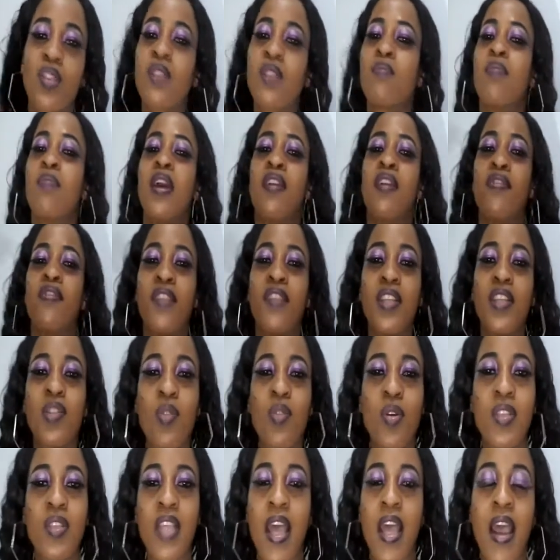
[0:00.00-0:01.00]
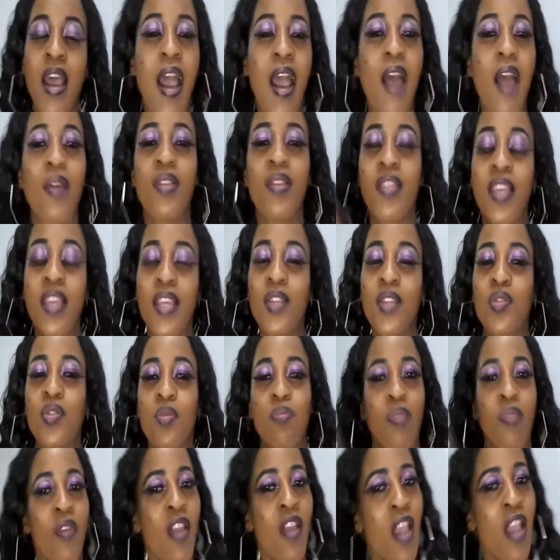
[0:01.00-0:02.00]
my videos are out there to
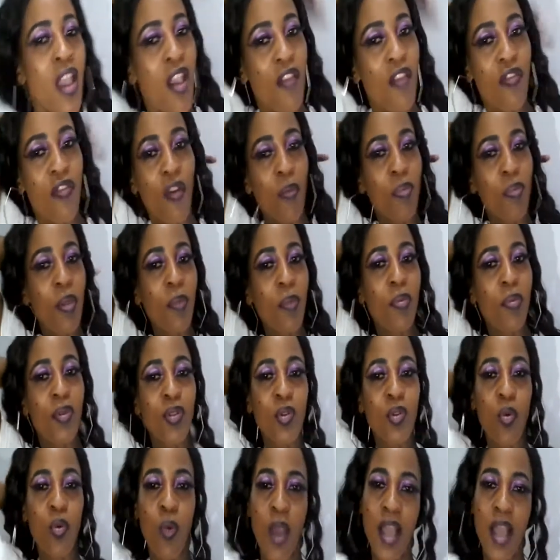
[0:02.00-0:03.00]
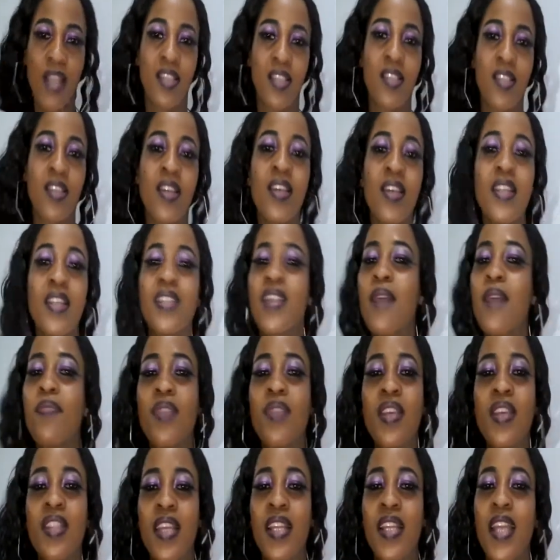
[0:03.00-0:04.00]
for people to watch. It's
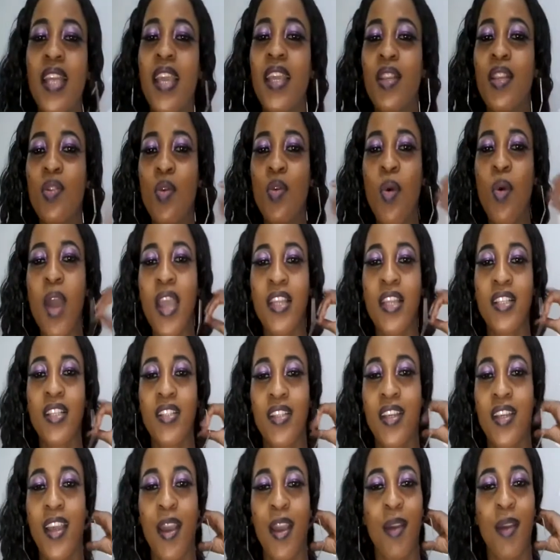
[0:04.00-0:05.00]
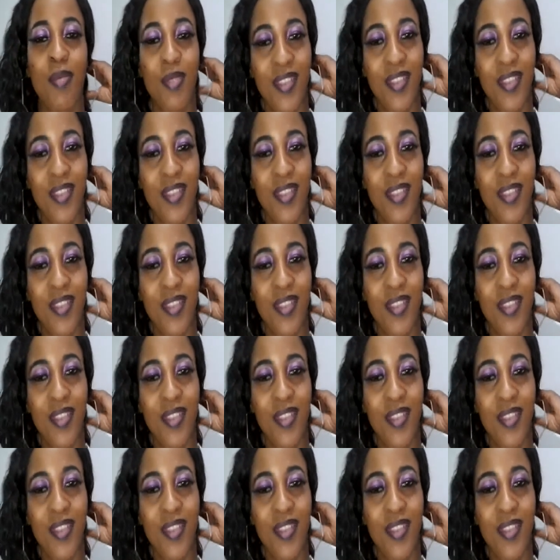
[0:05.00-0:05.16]
something that I had no idea.